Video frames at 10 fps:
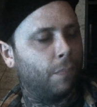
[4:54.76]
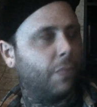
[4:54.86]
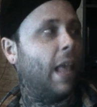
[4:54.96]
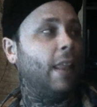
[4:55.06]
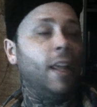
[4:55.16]

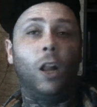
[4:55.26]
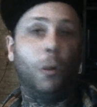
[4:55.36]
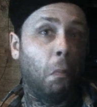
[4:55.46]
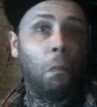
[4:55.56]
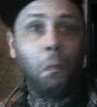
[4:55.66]
That little,
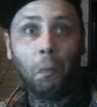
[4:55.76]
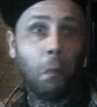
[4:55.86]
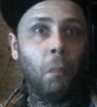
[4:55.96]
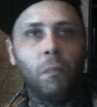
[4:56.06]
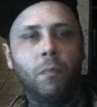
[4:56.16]

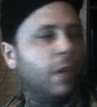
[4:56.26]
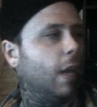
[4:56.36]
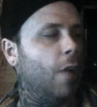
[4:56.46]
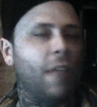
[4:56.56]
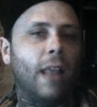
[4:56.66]
you
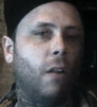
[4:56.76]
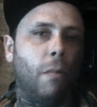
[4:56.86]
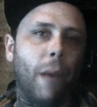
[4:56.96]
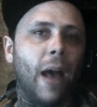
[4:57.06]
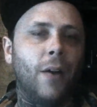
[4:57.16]
know, that little
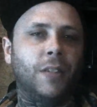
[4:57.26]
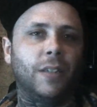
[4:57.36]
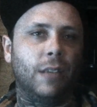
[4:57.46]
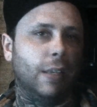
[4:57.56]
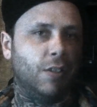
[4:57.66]
bounce
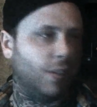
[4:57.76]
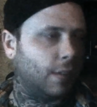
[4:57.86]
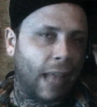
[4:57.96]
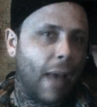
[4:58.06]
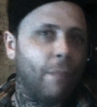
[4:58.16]
is
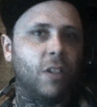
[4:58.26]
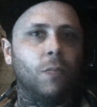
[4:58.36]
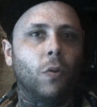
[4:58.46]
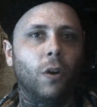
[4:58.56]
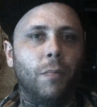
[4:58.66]
just that much
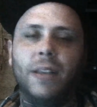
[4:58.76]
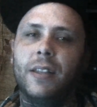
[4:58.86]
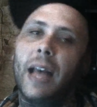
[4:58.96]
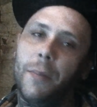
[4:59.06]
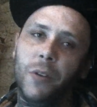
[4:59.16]
more, it makes
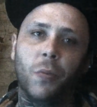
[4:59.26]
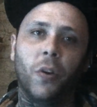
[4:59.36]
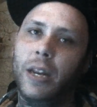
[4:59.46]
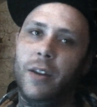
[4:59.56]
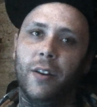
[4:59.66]
it that much
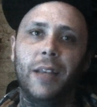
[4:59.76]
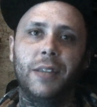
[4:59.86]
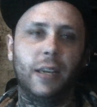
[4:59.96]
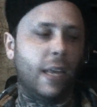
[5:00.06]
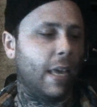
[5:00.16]
more
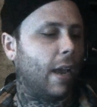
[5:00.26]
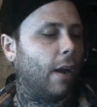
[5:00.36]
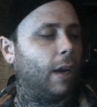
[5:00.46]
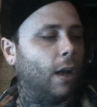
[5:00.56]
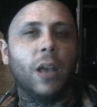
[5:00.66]
interesting to
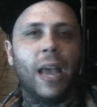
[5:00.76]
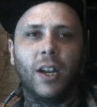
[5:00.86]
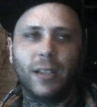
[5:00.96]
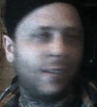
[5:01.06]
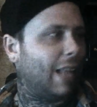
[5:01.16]
hear, you know. I
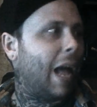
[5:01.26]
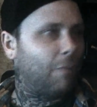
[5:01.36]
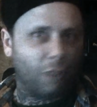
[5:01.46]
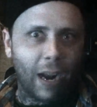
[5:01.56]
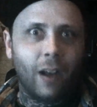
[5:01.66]
could have
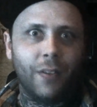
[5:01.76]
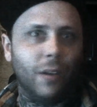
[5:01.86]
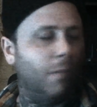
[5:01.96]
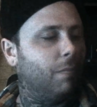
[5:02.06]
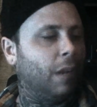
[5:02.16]
stopped right on
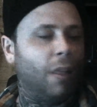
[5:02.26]
the, you know,